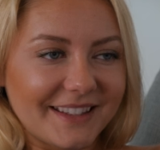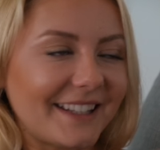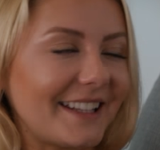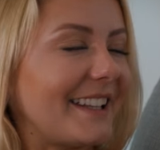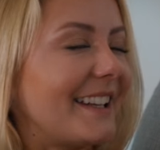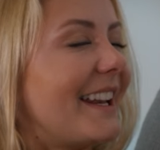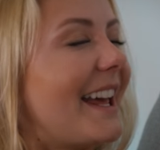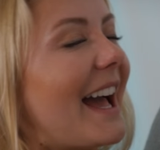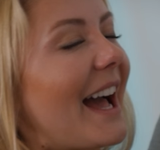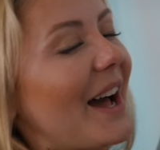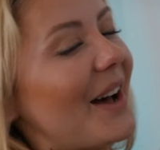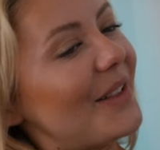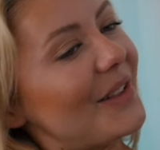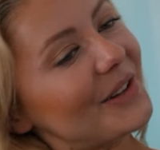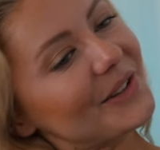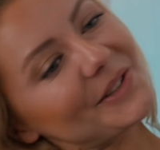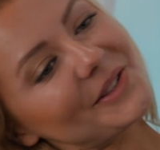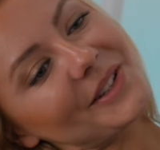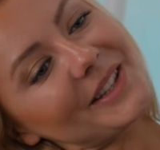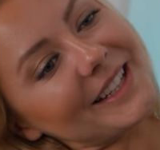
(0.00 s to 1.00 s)
And how
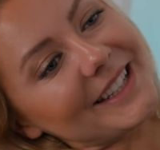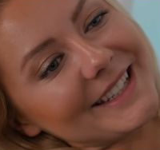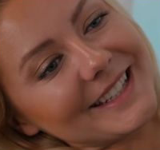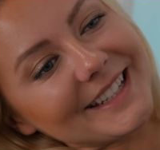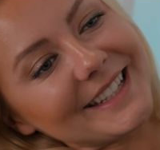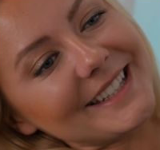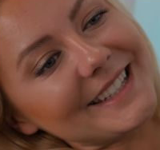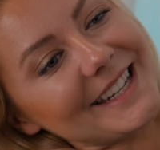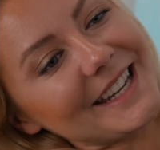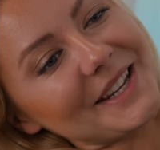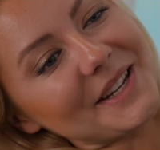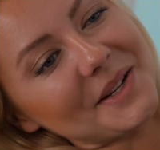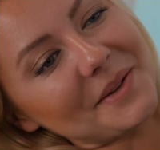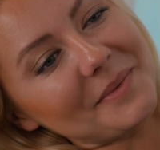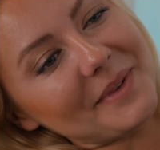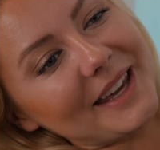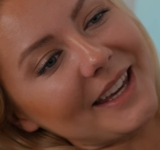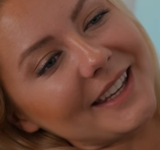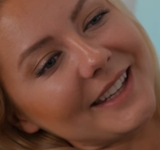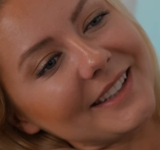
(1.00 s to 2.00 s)
long do you think it's gonna take you to
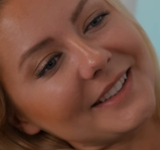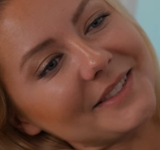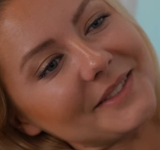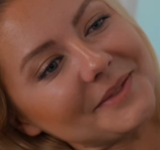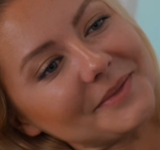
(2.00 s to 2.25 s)
make it?